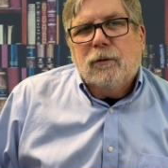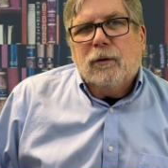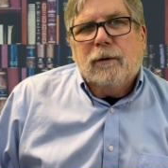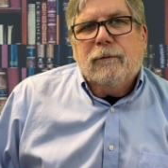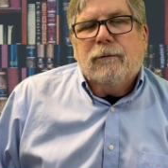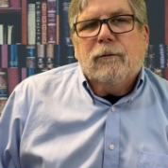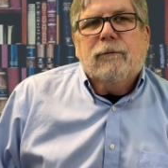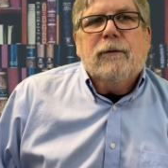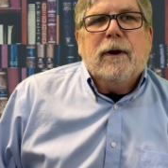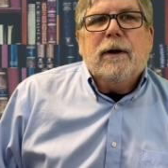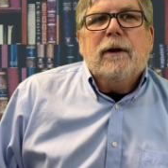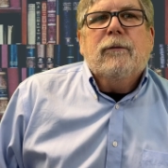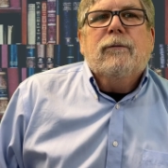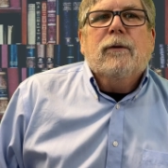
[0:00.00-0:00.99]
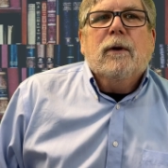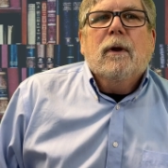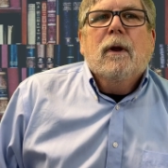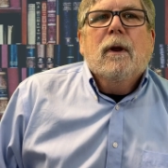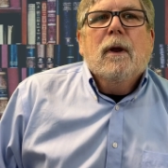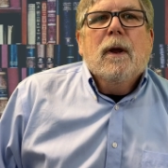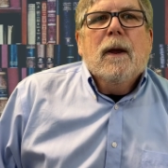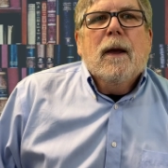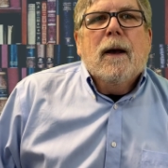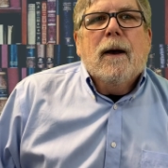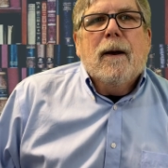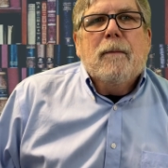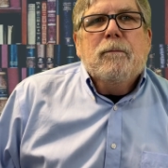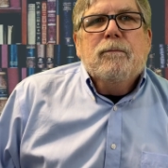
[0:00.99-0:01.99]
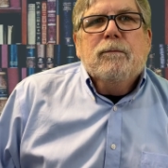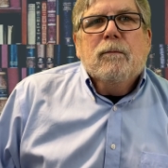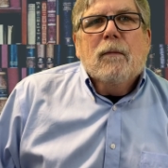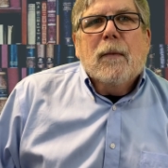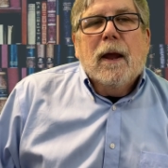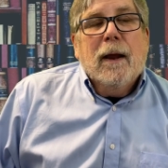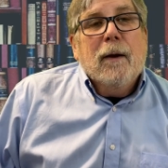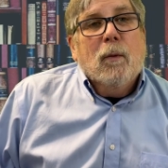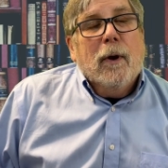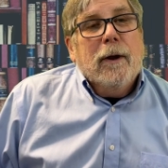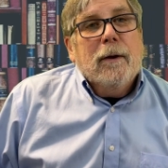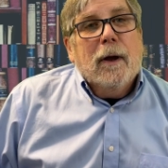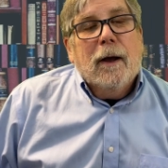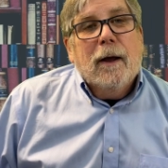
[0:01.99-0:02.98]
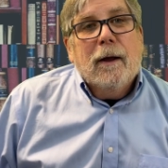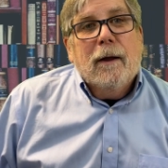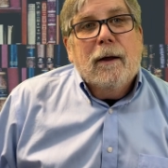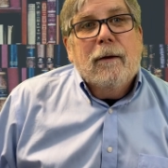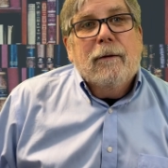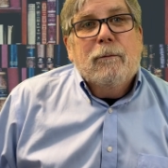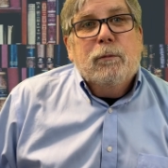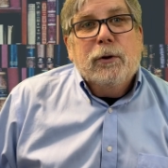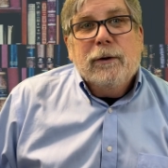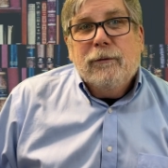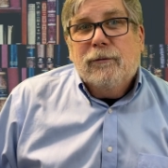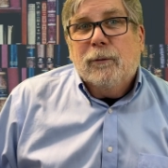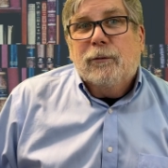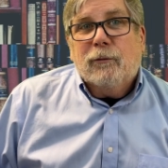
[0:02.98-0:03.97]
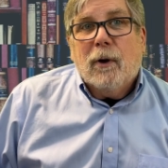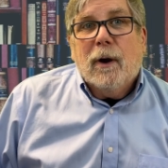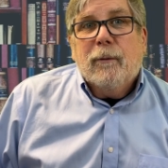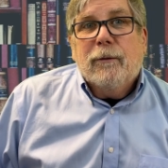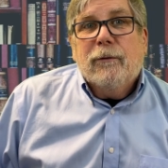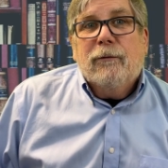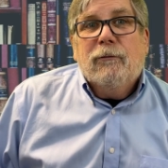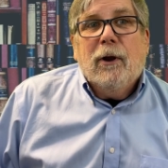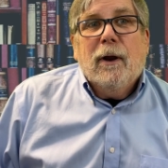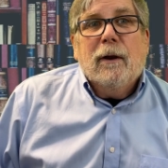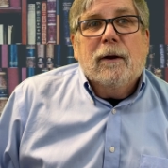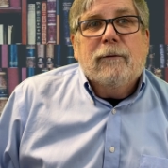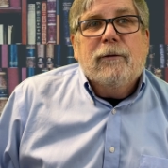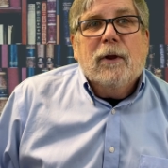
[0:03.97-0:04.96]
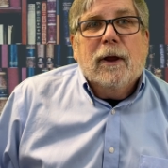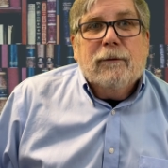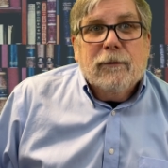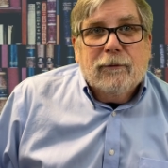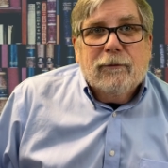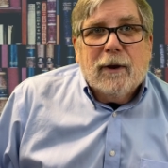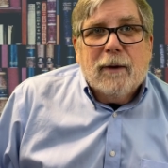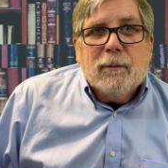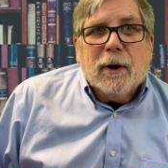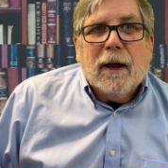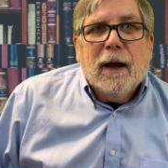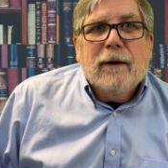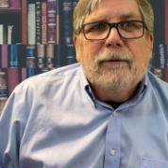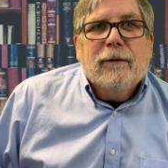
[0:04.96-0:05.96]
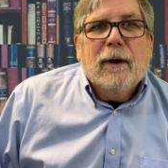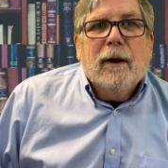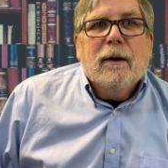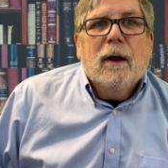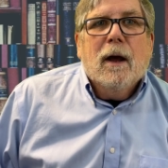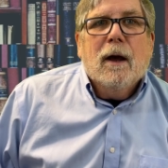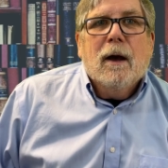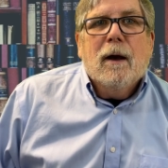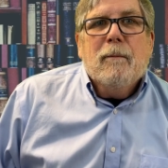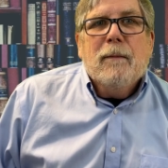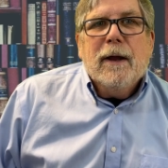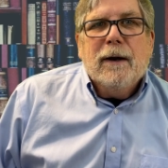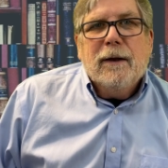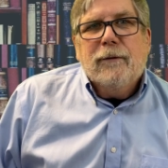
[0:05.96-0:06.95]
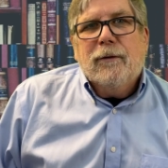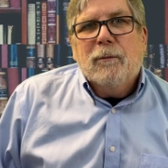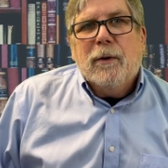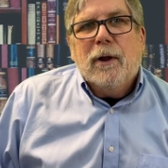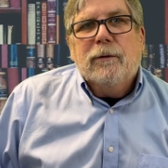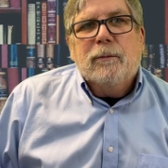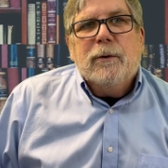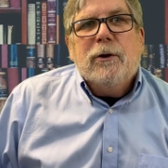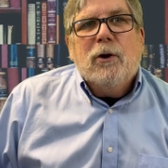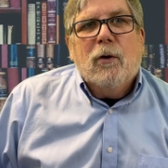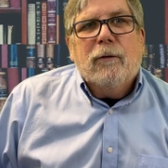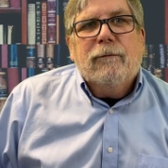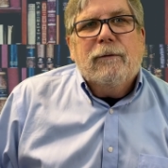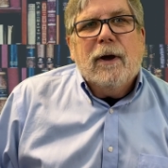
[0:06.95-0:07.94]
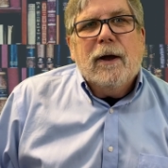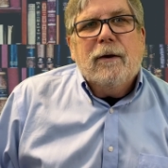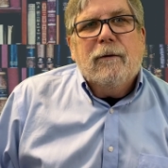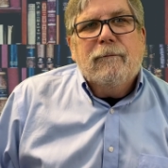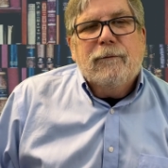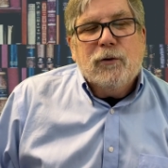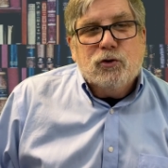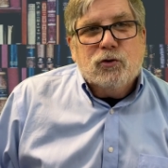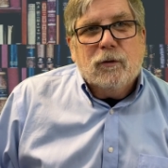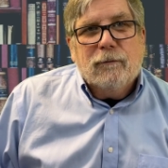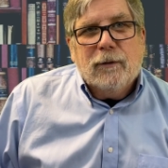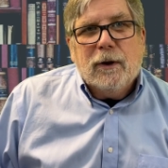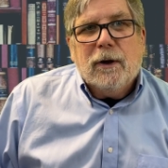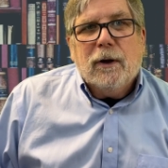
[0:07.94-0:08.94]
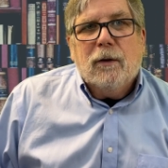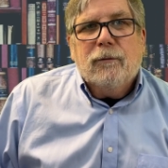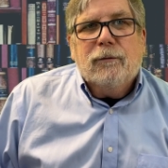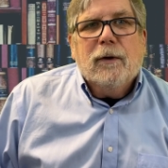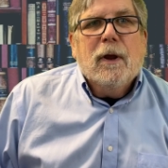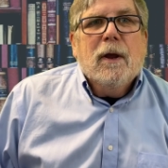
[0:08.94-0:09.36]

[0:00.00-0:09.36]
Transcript: looking for financing. Um, anyway, uh, please subscribe to this channel if you like this type of content um, and hit the bell to be notified on future videos.